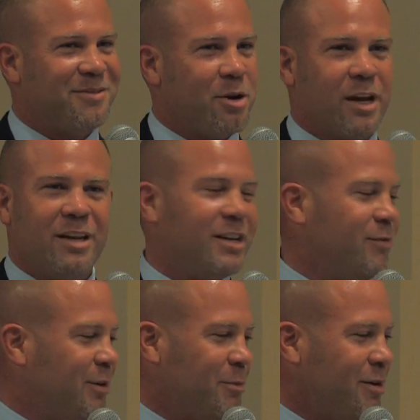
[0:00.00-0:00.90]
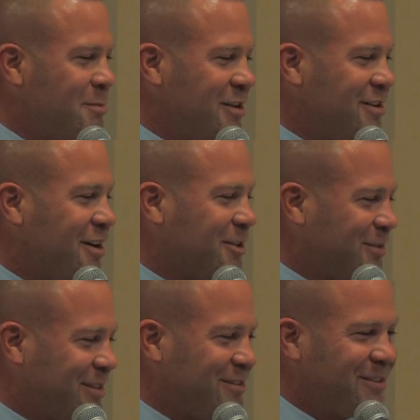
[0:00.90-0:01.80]
Okay, I didn't get very many nods,
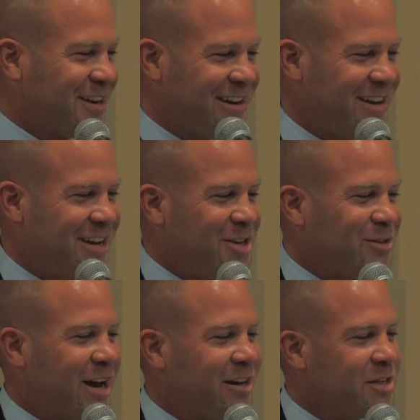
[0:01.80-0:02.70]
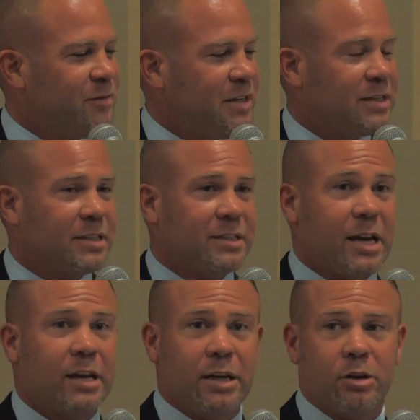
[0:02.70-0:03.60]
but that's okay. So how does Visa
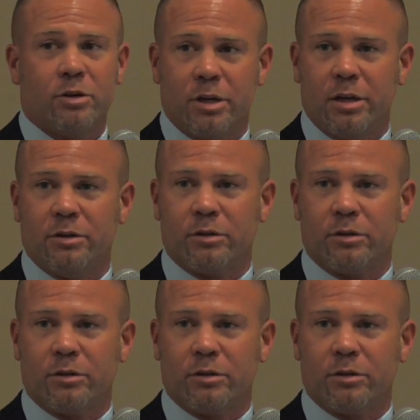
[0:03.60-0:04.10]
set interchange?